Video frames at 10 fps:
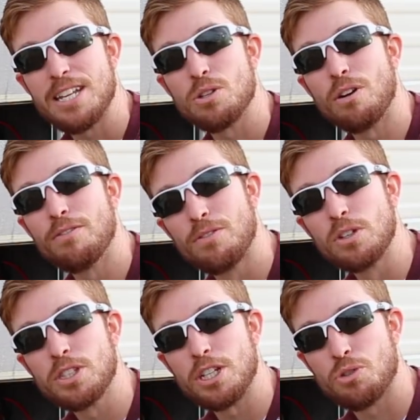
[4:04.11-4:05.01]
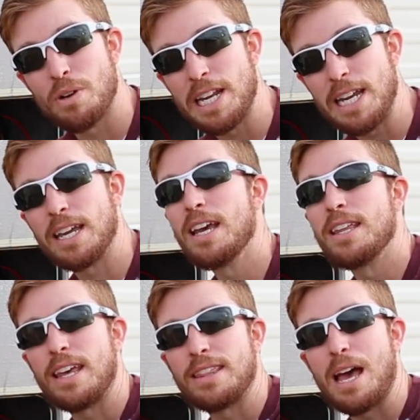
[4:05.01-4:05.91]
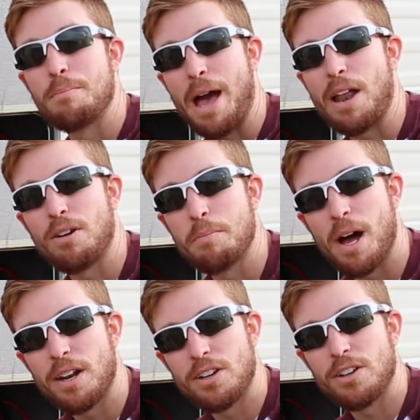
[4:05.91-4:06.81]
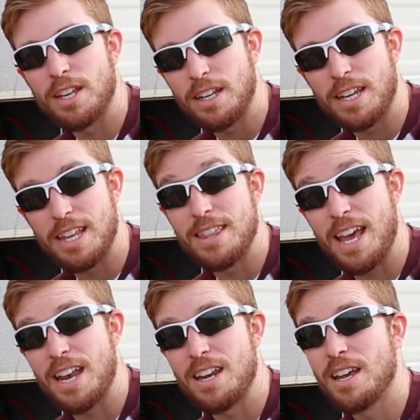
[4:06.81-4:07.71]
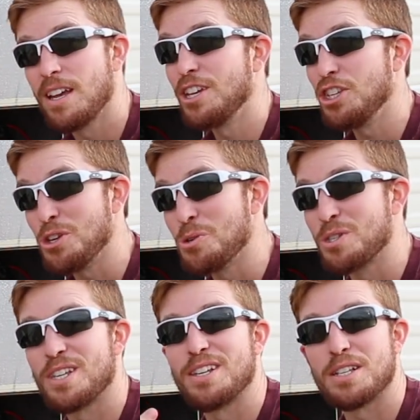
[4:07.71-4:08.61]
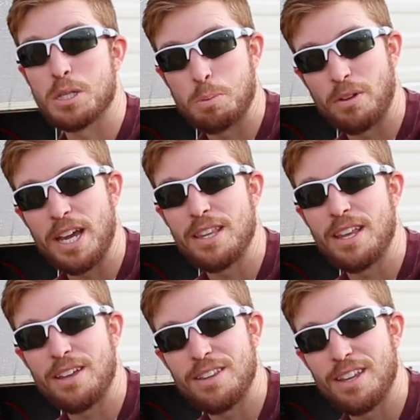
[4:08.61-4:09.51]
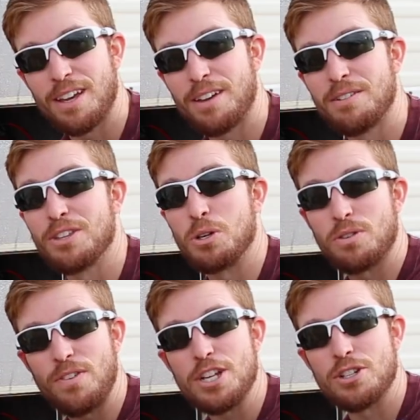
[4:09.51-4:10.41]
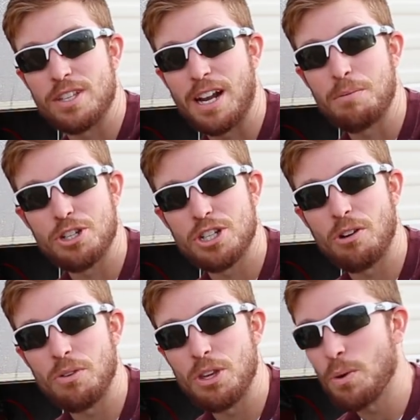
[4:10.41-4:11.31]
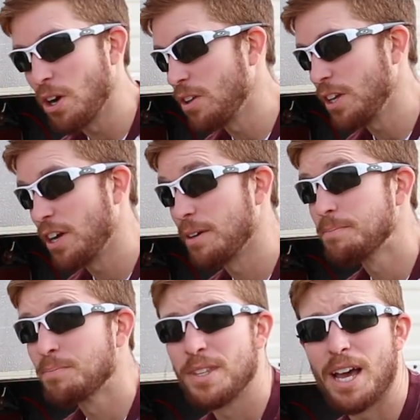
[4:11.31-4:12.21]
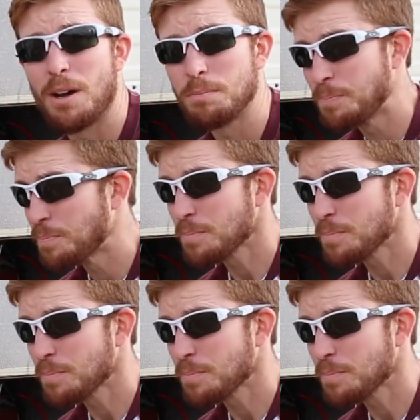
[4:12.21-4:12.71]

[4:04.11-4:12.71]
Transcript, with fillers: into a voltage reading that that battery monitor then can then use to display the, the those features that I was showing you earlier. Now,